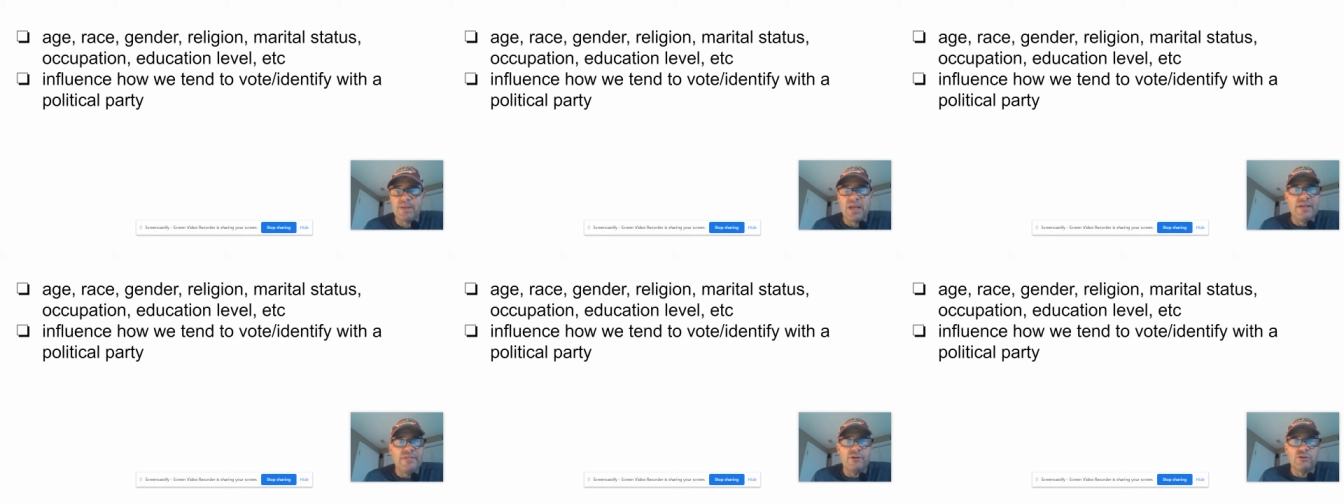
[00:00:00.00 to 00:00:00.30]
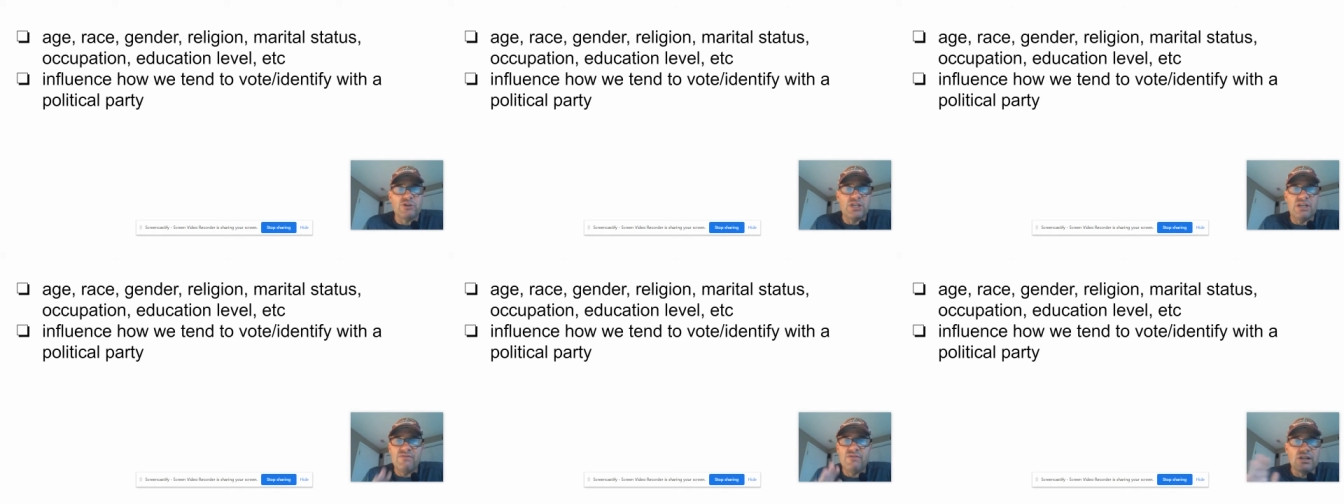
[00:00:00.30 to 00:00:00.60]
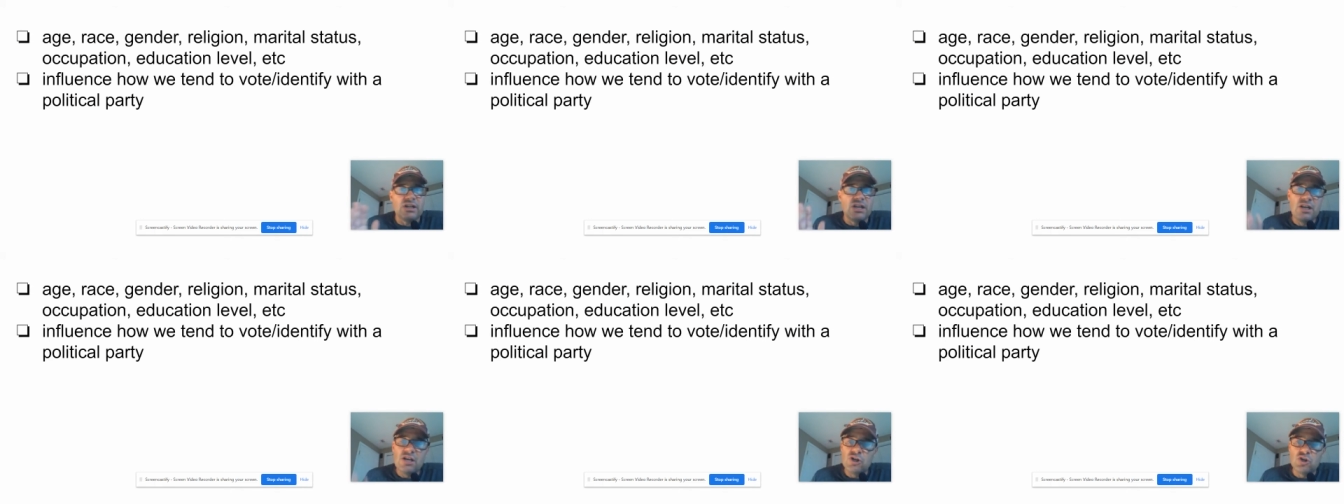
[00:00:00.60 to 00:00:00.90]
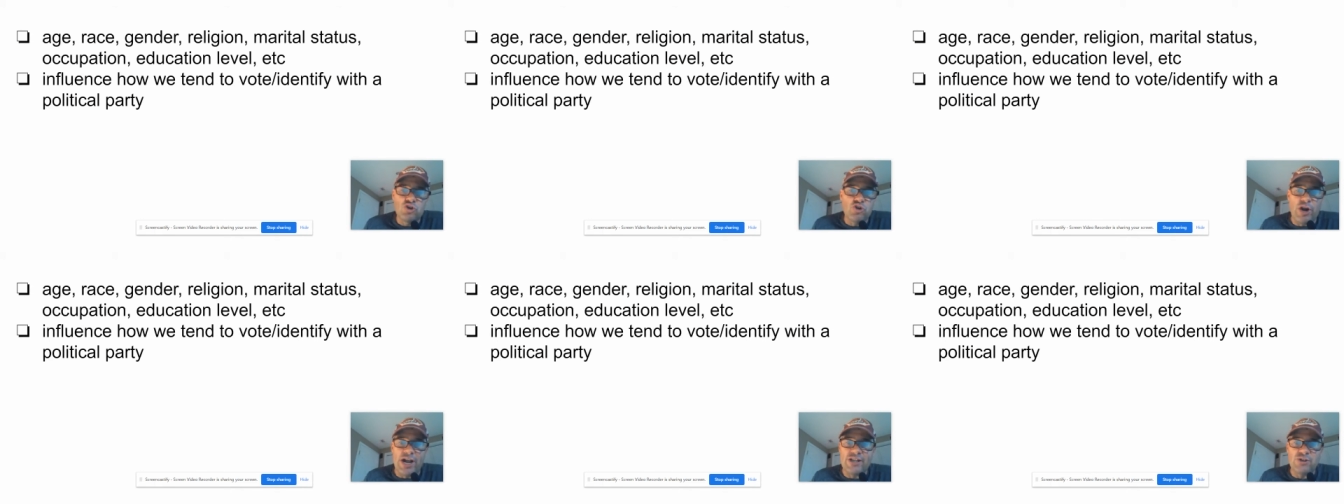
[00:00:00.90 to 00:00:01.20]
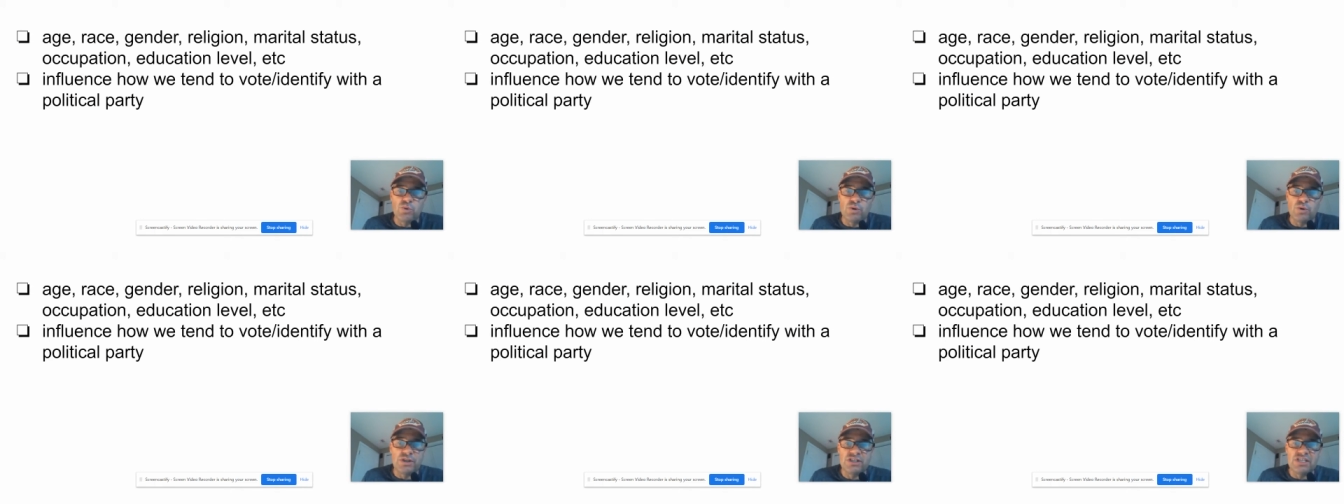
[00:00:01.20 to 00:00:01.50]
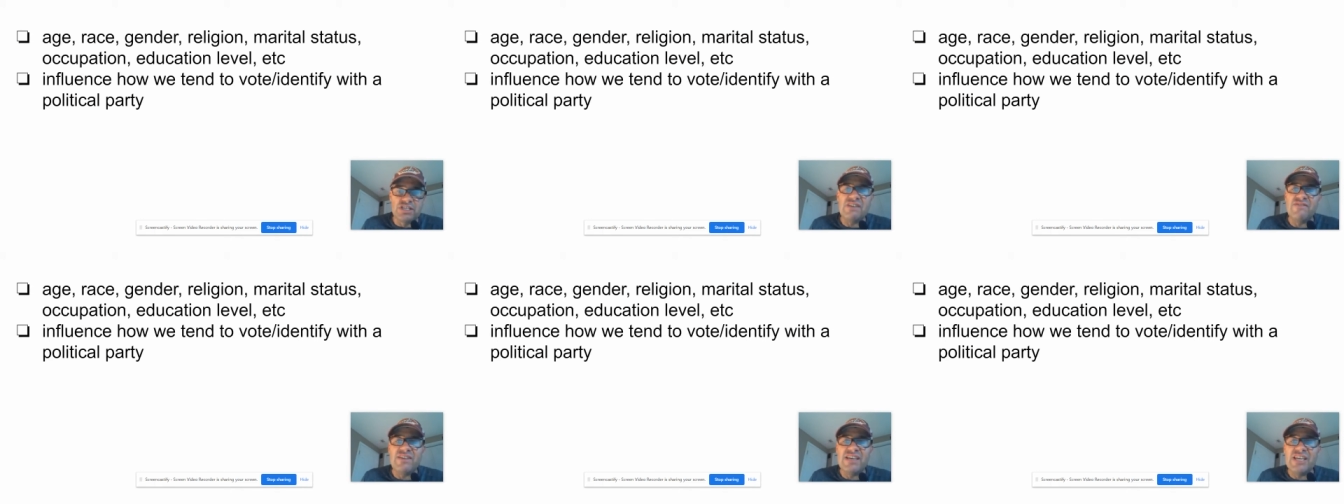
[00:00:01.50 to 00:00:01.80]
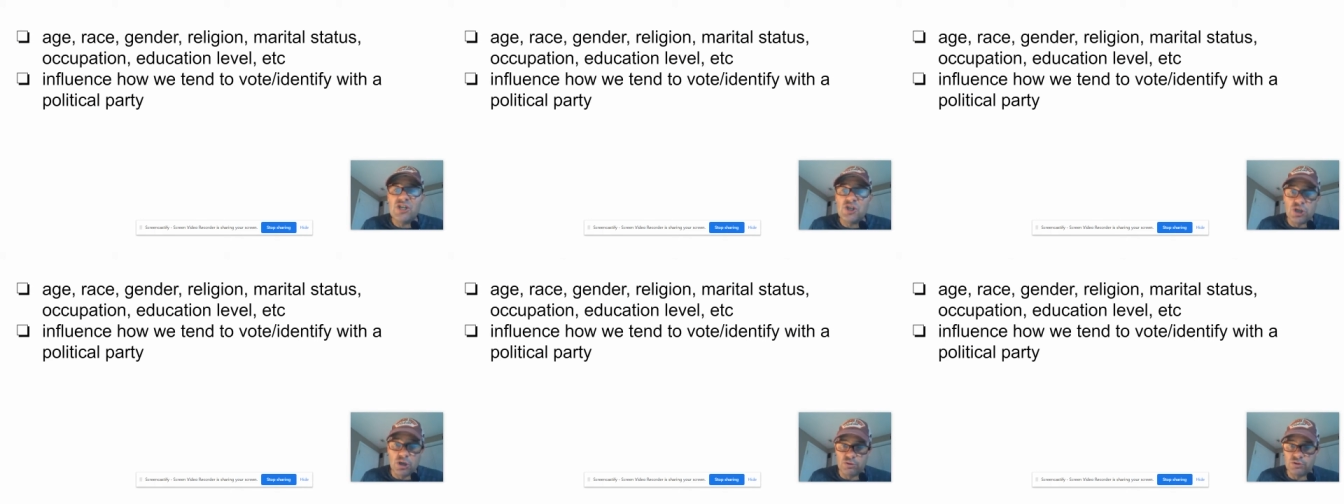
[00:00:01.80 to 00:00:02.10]
There's even trends with TV
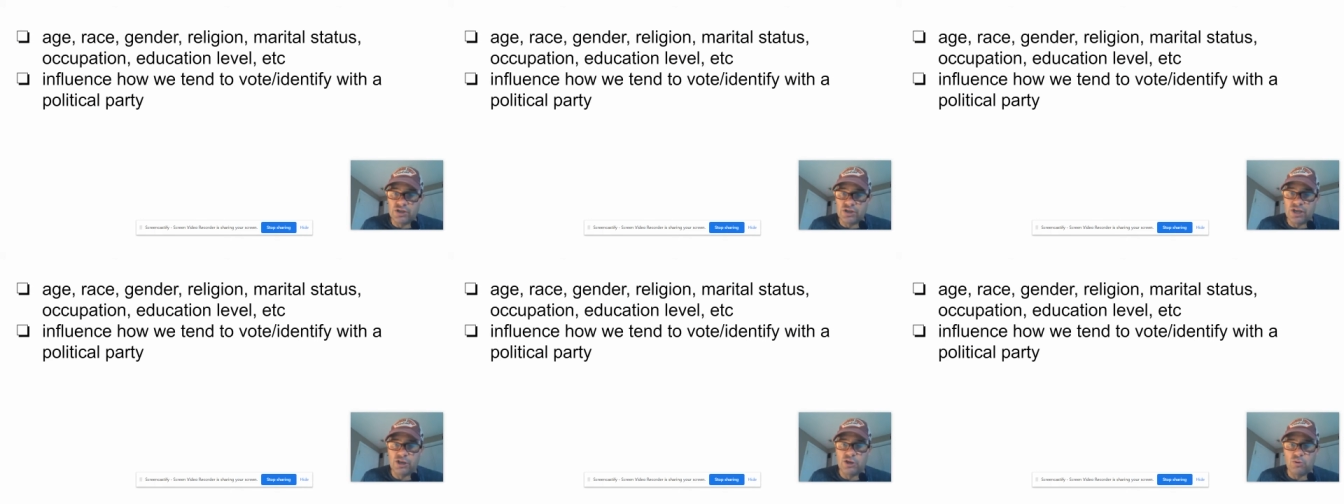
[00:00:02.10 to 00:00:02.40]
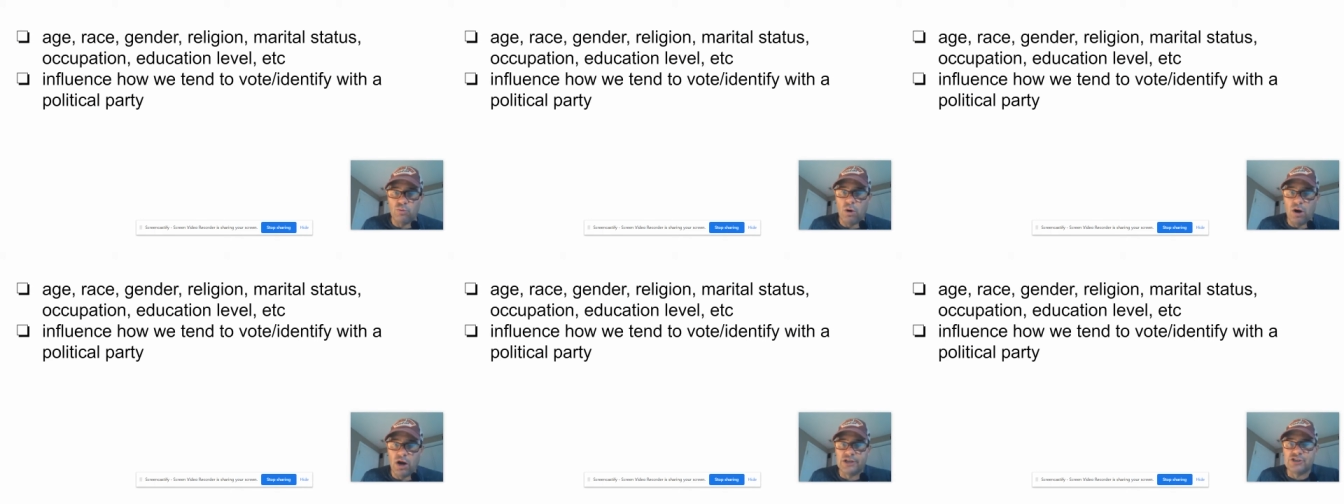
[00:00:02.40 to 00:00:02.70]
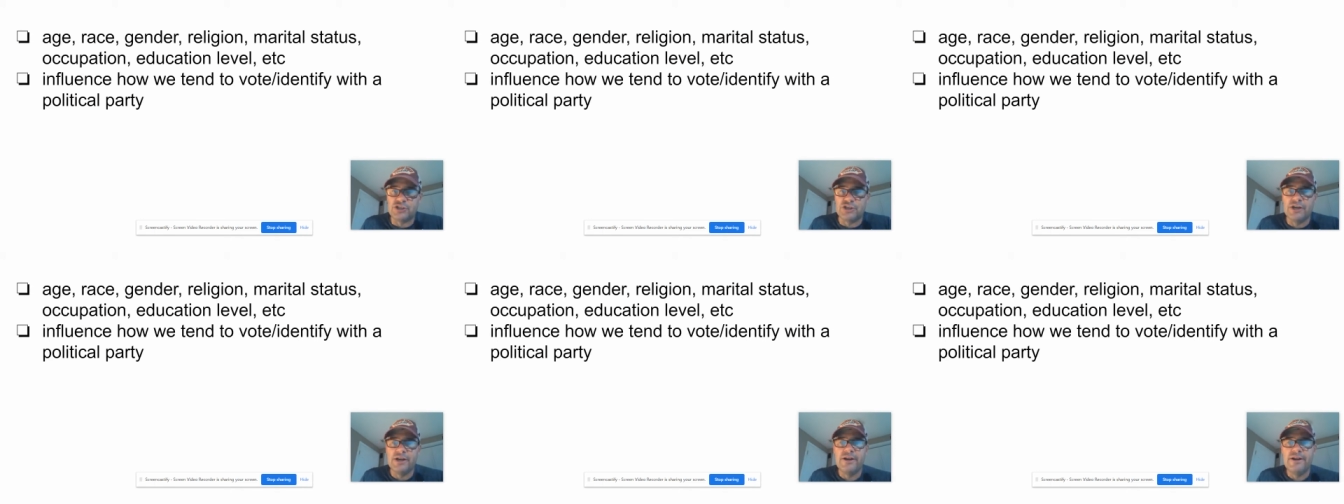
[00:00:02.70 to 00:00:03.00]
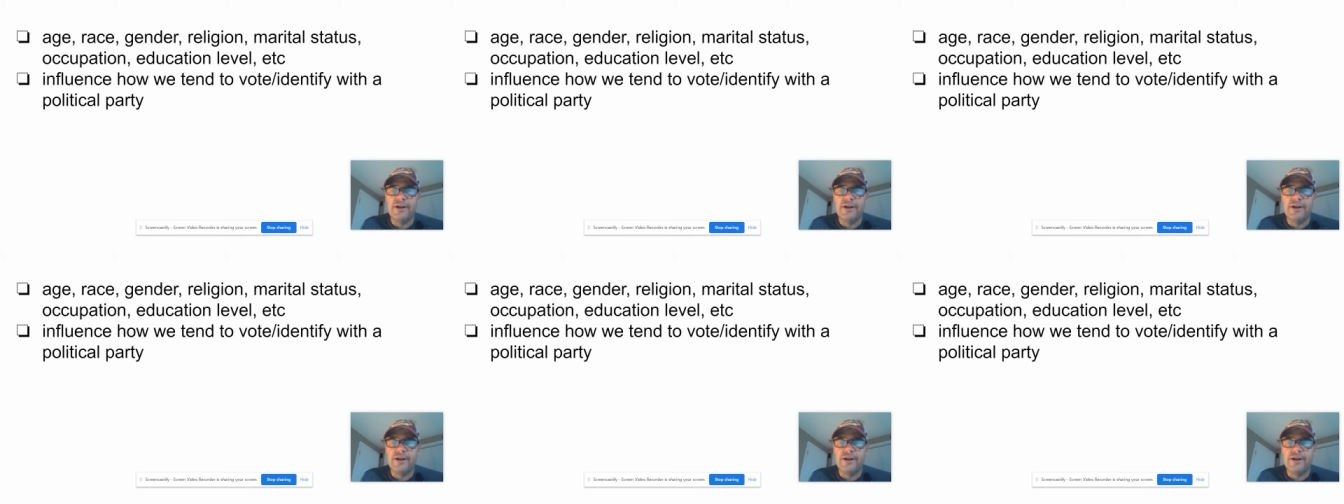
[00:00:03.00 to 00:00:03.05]
shows that you watch,